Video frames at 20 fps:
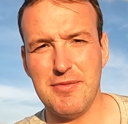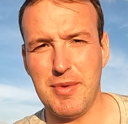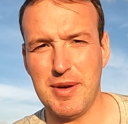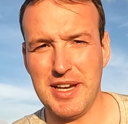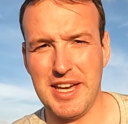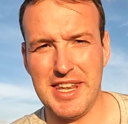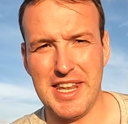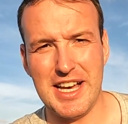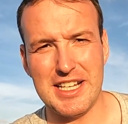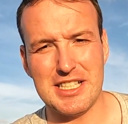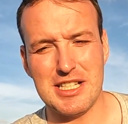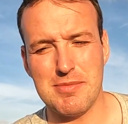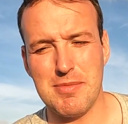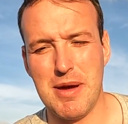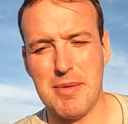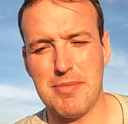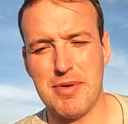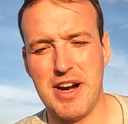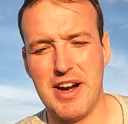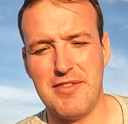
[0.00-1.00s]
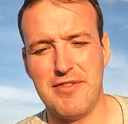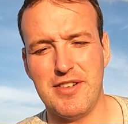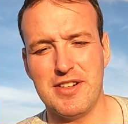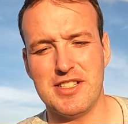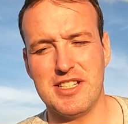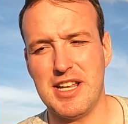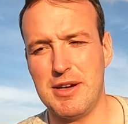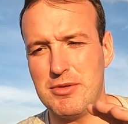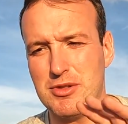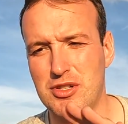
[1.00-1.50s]
But again, that's just my preference,
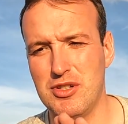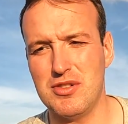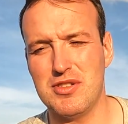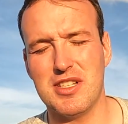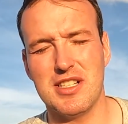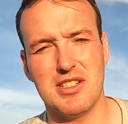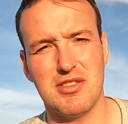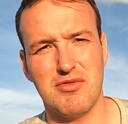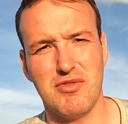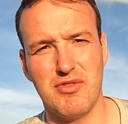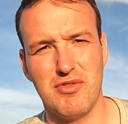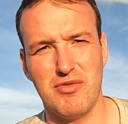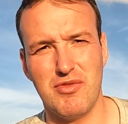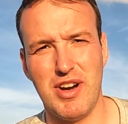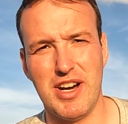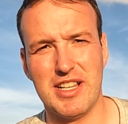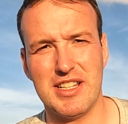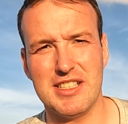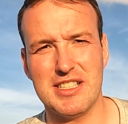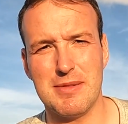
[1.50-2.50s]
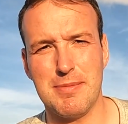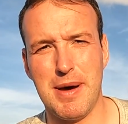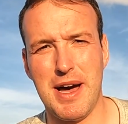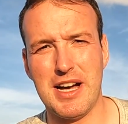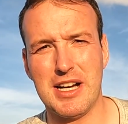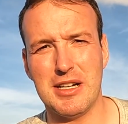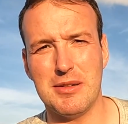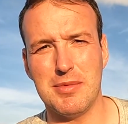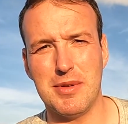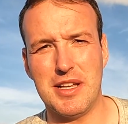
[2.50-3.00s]
and I would use this regularly as a
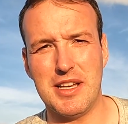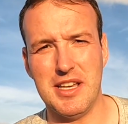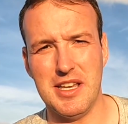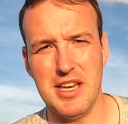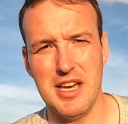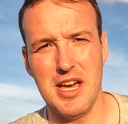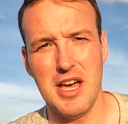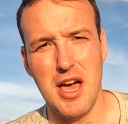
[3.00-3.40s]
backup light.